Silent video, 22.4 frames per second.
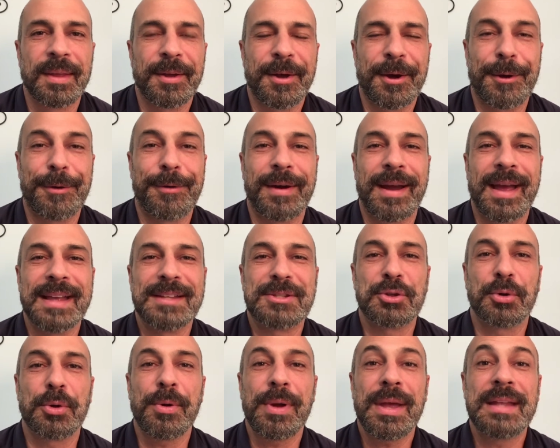All right,
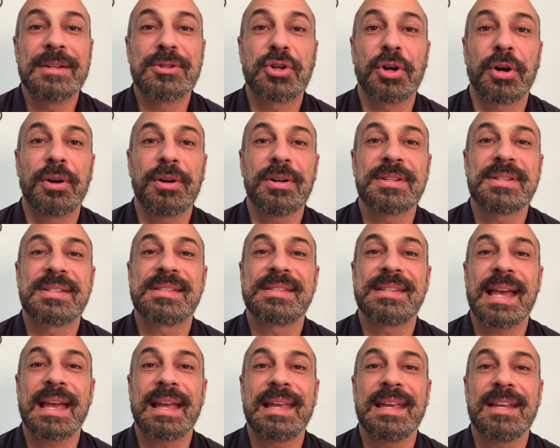so go ahead and turn to
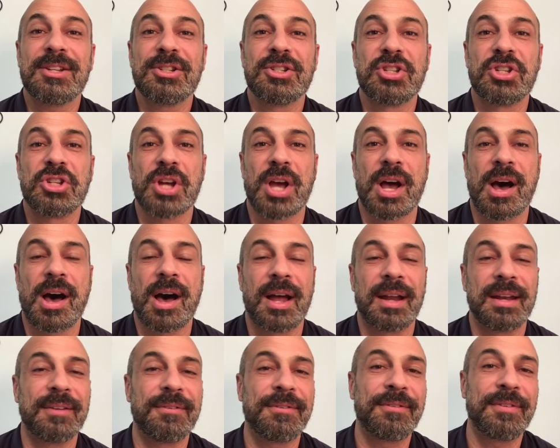2
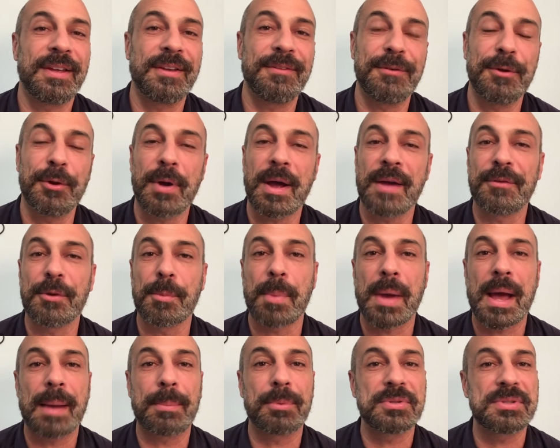John. If you don't have your
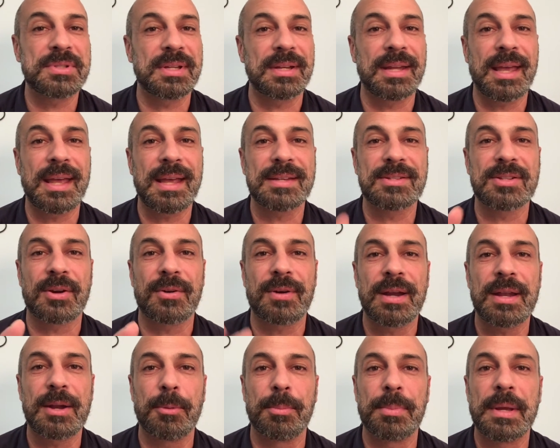Bibles today, it's all
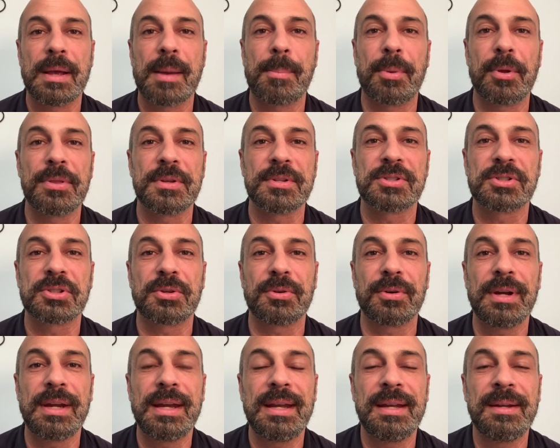right. It'll be up on the
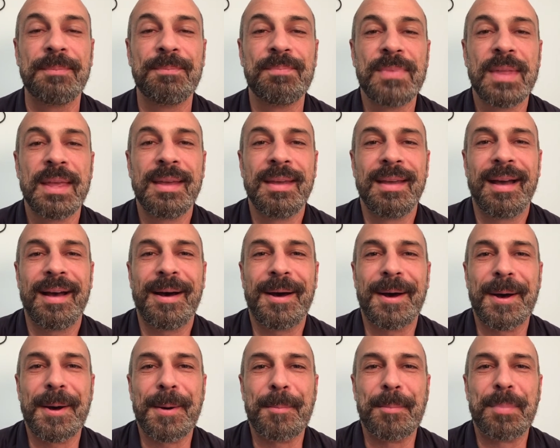screen.
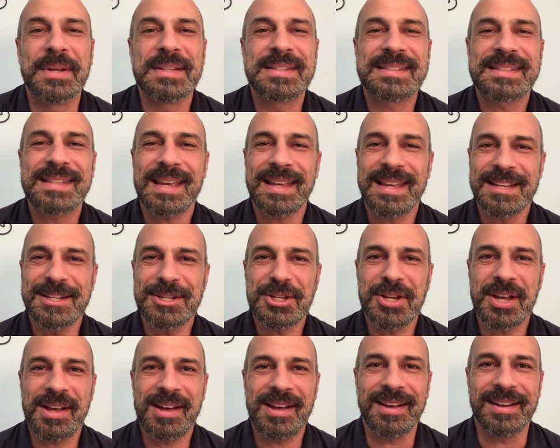But 2
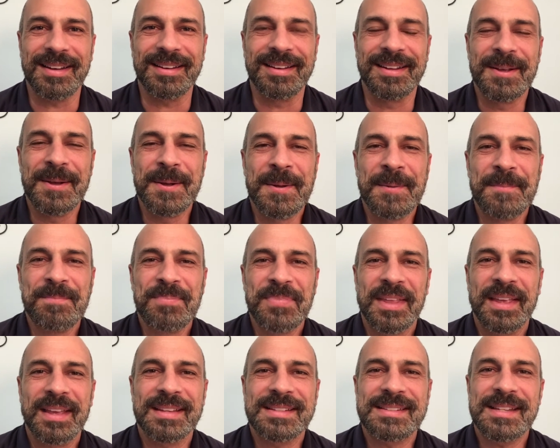John,
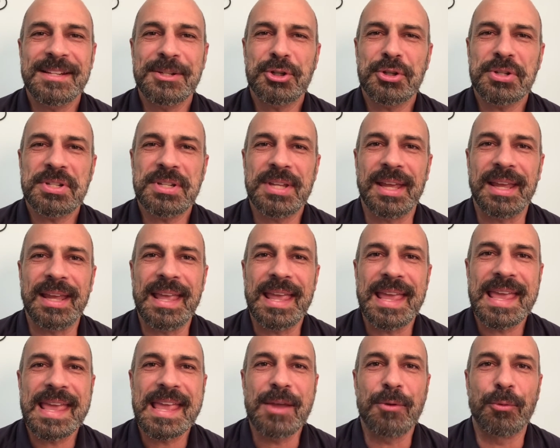it's interesting.
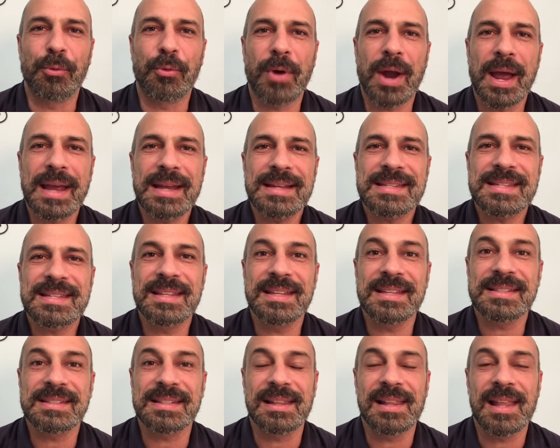He writes
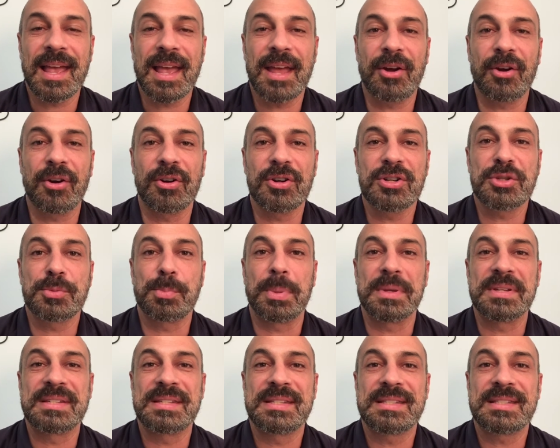this letter
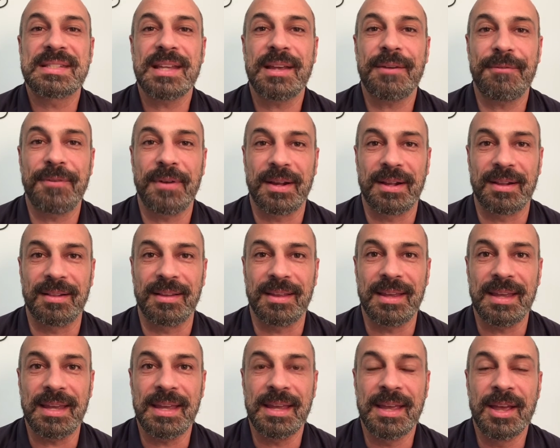
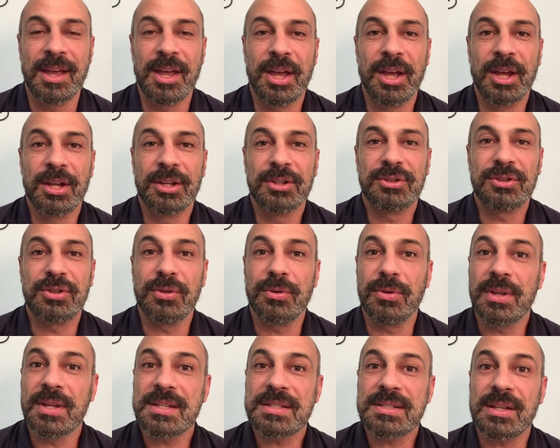specifically
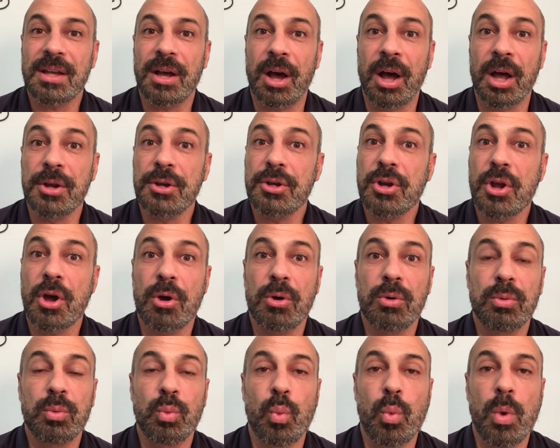to this
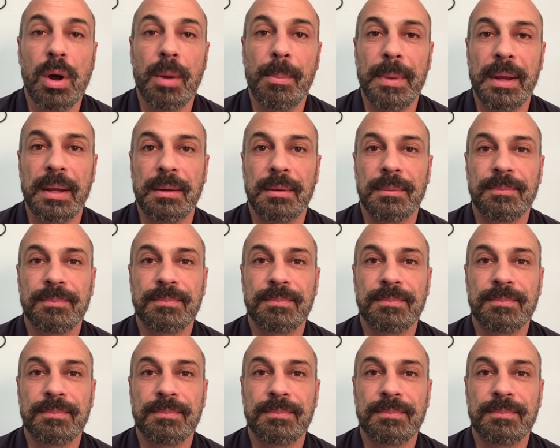unknown woman.